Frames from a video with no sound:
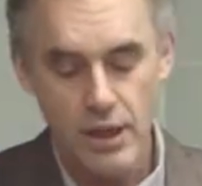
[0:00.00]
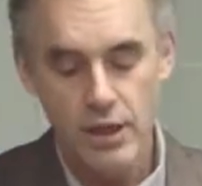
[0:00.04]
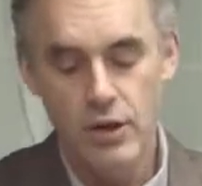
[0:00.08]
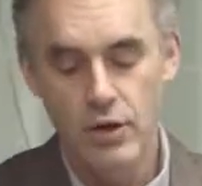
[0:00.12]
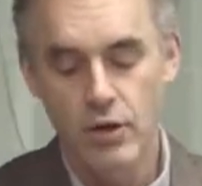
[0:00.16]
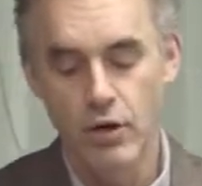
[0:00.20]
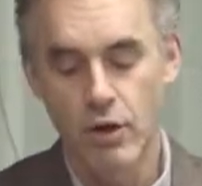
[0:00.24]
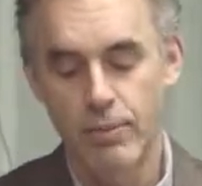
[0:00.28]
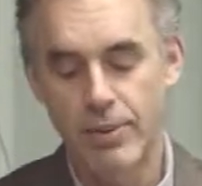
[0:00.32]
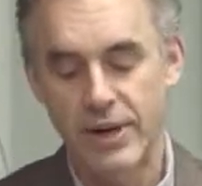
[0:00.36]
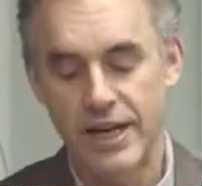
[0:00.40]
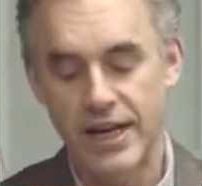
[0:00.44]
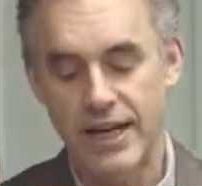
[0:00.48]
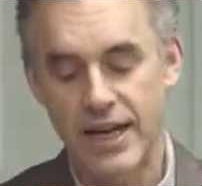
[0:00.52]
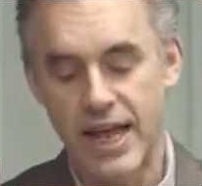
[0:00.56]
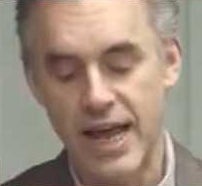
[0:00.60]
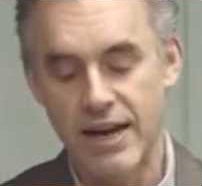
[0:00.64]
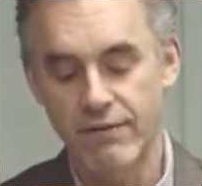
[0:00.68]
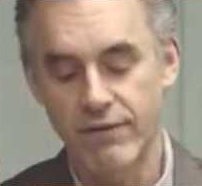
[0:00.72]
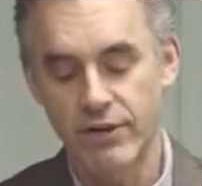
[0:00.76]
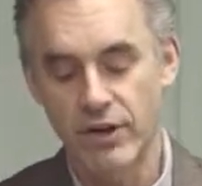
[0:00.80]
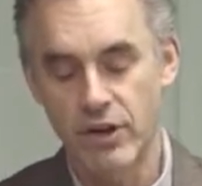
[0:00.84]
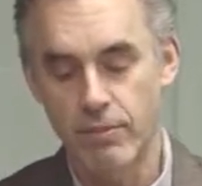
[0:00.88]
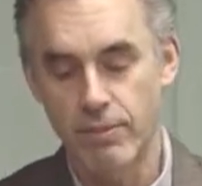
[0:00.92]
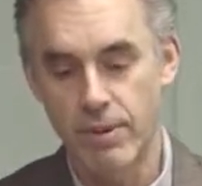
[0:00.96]
you're opening an
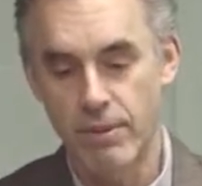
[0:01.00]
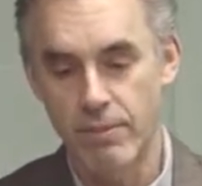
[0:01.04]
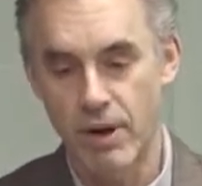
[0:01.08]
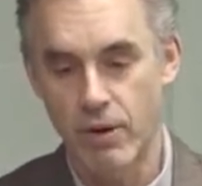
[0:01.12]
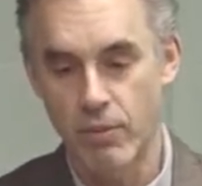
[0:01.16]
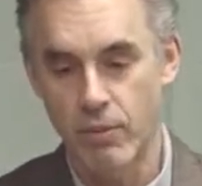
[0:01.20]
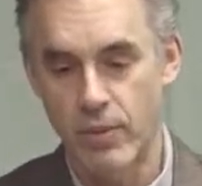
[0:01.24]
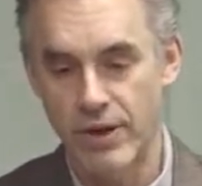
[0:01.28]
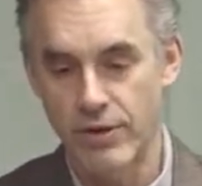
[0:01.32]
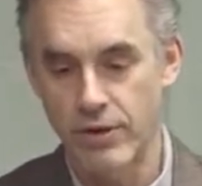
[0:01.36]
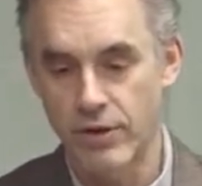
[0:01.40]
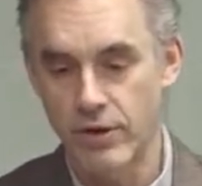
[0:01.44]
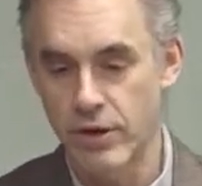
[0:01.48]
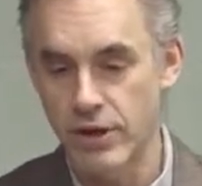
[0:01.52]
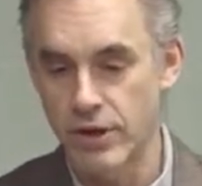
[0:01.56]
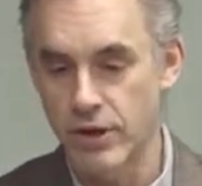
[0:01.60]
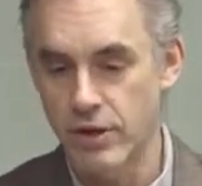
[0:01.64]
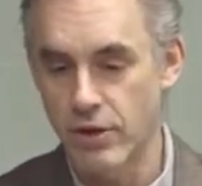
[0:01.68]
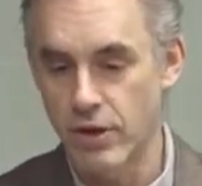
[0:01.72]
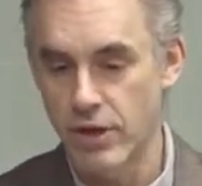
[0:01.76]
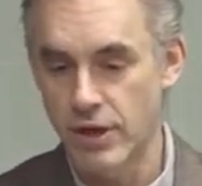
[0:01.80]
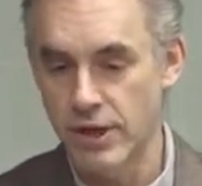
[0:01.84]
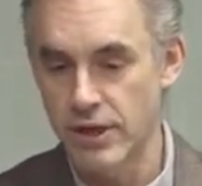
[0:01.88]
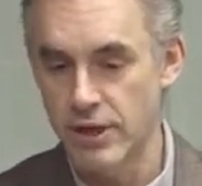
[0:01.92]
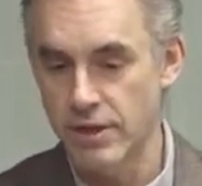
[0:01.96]
envelope about whether or not
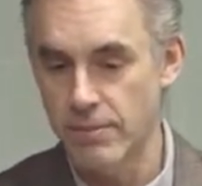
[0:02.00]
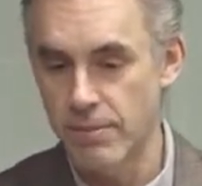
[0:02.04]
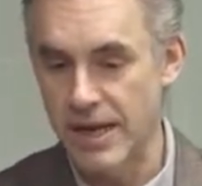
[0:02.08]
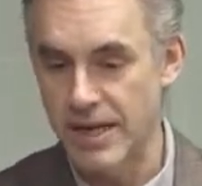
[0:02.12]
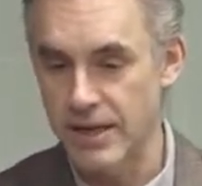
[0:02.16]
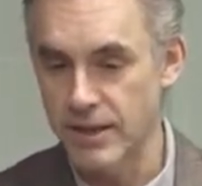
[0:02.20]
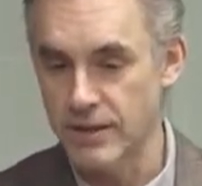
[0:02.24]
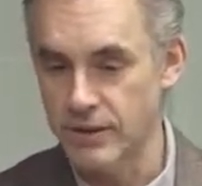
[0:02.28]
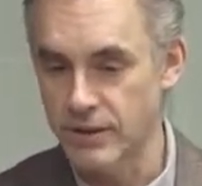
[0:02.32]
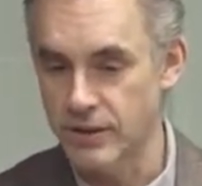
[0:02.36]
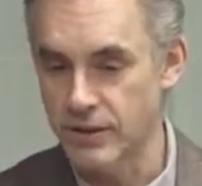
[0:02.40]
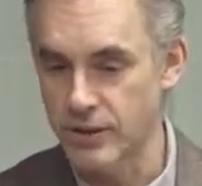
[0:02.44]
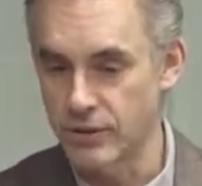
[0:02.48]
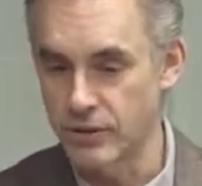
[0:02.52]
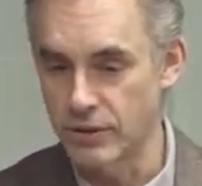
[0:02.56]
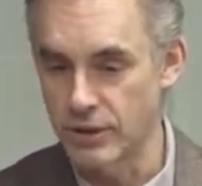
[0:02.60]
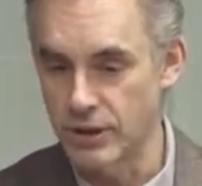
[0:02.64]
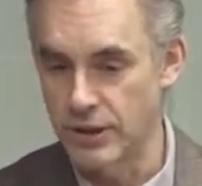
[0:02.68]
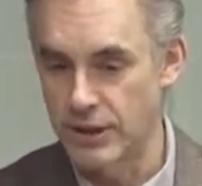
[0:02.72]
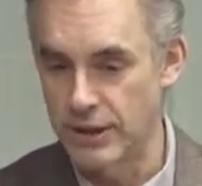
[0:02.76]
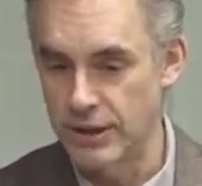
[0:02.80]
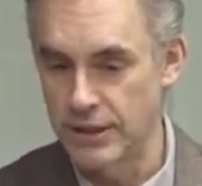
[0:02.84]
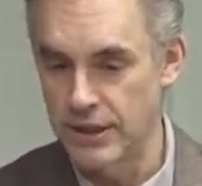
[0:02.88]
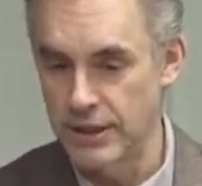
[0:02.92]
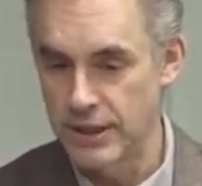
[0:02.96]
you got into medical
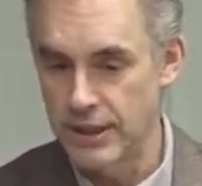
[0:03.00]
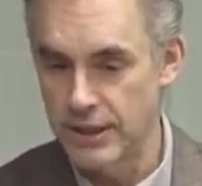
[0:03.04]
school.